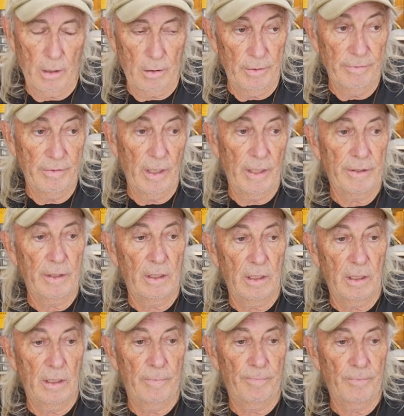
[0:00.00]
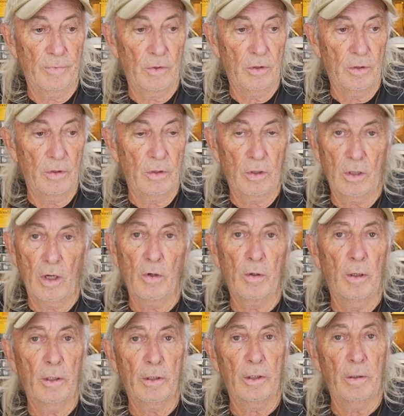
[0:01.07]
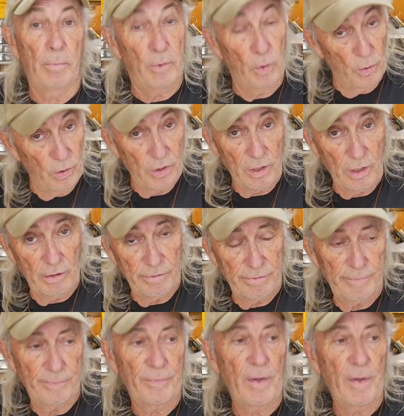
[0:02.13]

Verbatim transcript: we've got uh, computer stuff.